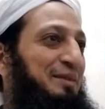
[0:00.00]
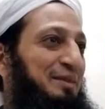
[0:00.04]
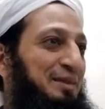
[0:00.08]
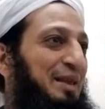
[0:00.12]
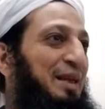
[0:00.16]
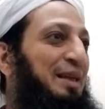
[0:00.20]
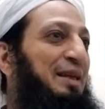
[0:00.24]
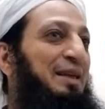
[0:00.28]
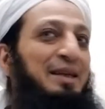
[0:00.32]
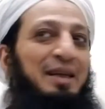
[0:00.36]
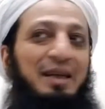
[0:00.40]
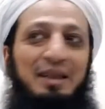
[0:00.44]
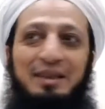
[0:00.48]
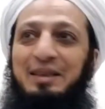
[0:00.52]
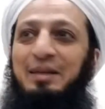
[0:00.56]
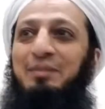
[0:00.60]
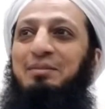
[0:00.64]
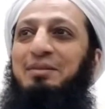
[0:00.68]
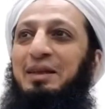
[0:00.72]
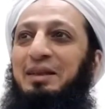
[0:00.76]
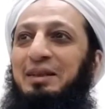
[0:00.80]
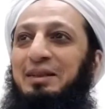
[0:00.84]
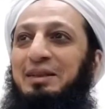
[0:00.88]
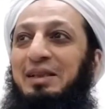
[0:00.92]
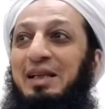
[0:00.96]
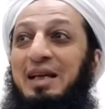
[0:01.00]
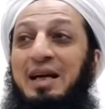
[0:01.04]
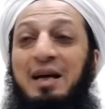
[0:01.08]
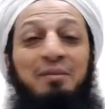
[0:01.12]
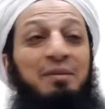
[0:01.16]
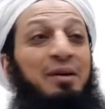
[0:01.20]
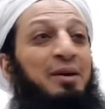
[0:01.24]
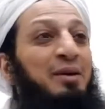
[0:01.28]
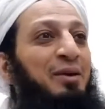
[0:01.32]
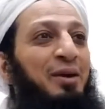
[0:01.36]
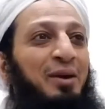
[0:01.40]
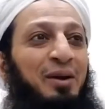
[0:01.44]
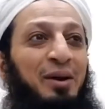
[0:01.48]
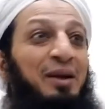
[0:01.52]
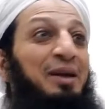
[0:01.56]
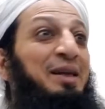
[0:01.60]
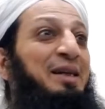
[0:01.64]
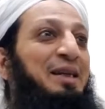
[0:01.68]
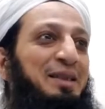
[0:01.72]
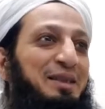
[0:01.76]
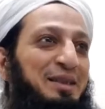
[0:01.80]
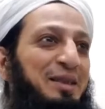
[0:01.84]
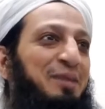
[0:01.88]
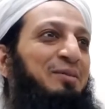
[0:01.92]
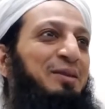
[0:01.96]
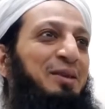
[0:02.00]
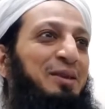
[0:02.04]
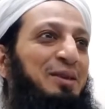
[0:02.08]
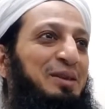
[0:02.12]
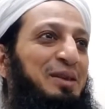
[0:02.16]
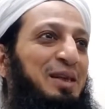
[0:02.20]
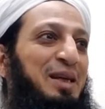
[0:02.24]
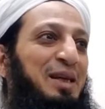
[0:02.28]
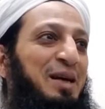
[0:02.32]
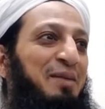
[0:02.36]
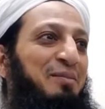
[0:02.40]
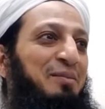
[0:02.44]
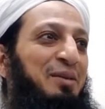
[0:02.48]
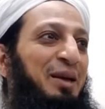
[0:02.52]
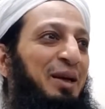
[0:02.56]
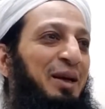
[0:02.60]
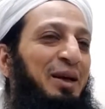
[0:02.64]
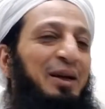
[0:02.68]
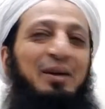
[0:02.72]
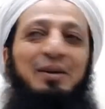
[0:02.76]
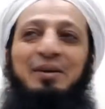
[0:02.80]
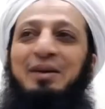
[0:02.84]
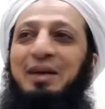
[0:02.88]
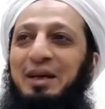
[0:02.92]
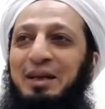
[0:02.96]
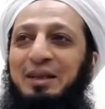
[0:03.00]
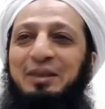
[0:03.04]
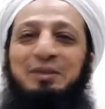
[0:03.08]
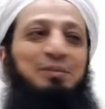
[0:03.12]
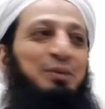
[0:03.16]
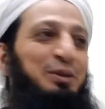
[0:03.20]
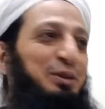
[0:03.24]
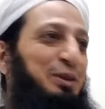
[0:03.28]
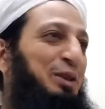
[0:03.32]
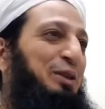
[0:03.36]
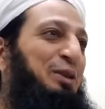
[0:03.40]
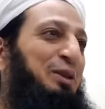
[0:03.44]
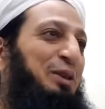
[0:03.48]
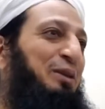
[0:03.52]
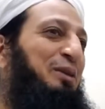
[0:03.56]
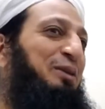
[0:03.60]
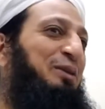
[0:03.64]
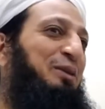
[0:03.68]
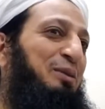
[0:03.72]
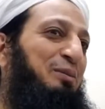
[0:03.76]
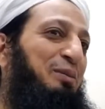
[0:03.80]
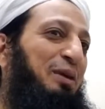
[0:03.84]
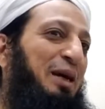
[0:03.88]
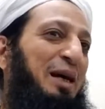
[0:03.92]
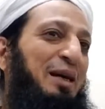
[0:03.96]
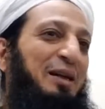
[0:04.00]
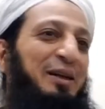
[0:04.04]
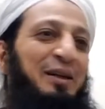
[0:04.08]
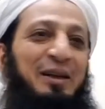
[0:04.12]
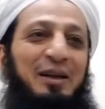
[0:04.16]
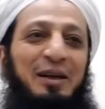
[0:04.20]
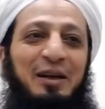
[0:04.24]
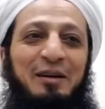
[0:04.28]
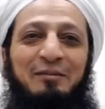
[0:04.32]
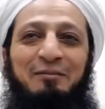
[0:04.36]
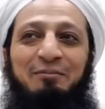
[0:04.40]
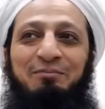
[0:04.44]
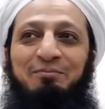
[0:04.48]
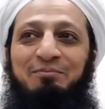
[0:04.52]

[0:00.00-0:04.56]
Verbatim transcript: And he accepted Islam and not only accepted Islam, look at his position, subhanAllah.